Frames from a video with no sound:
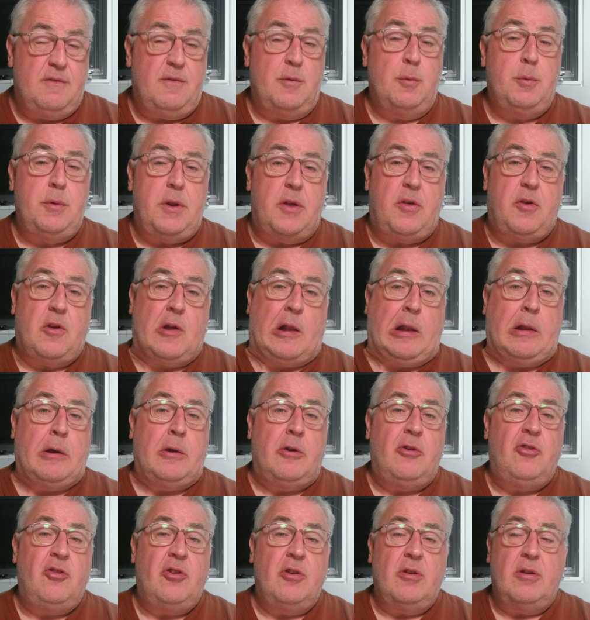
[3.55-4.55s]
Full
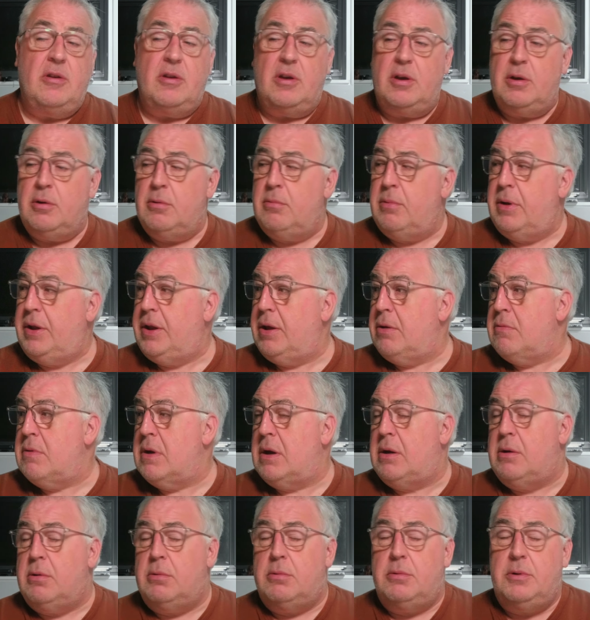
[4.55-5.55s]
disclosure, I already
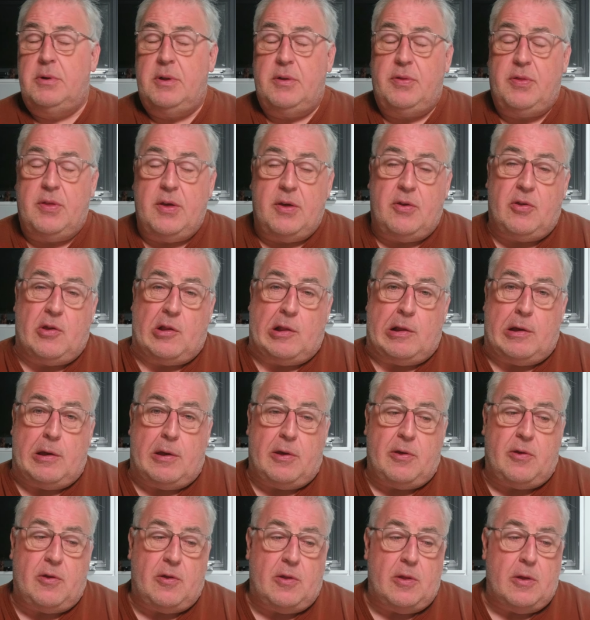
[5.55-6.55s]
recorded this
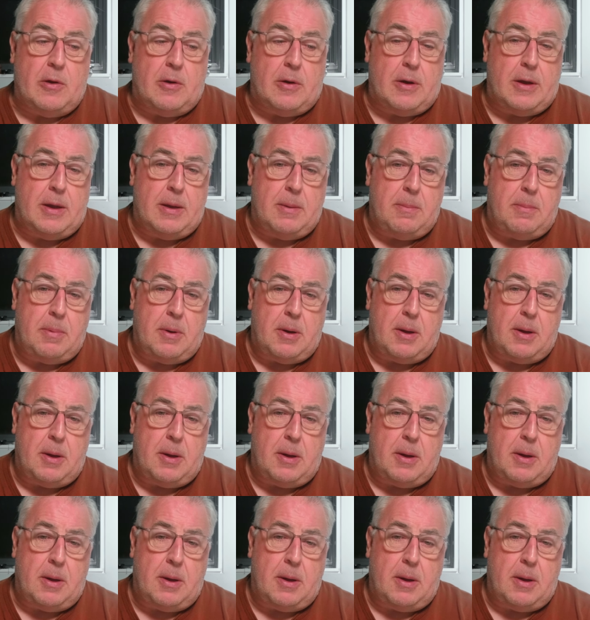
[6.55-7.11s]
last night,